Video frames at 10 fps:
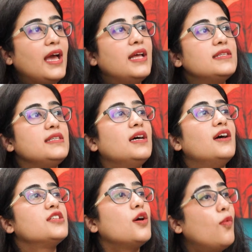and say,
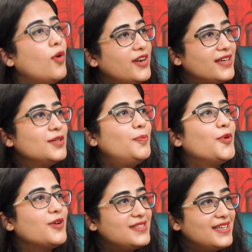acha, what are the
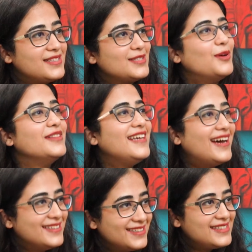processes on the
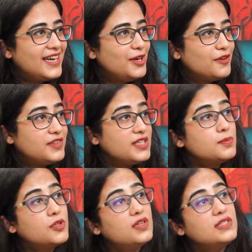other side of things?
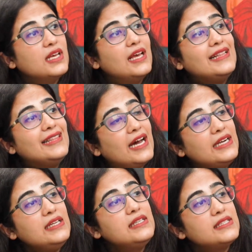Because
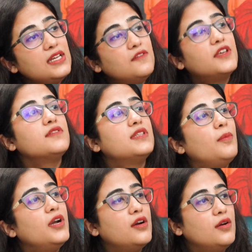that itself gives
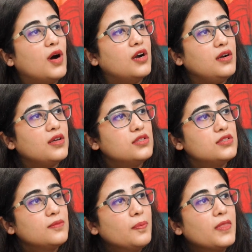them an advantage.
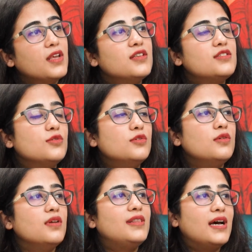
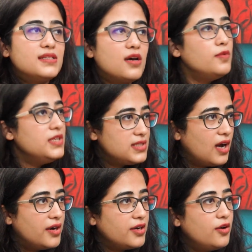So that's how we
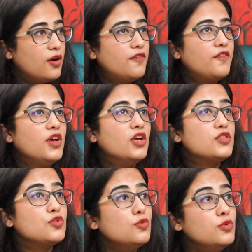started off.
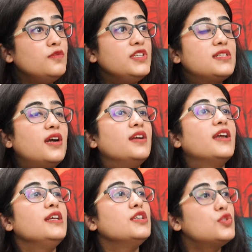Soon we started
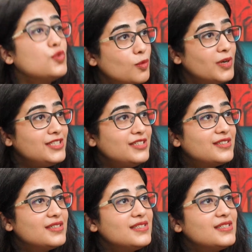getting so much
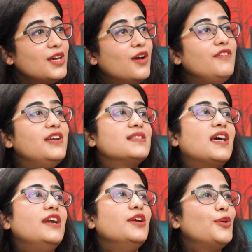interest. We
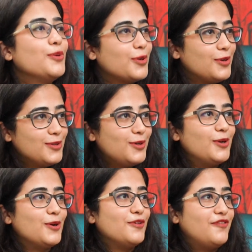decided to,
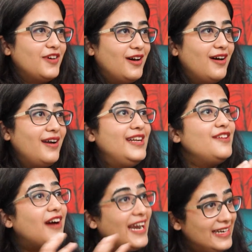sort of
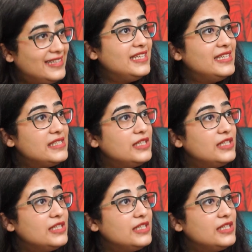divide these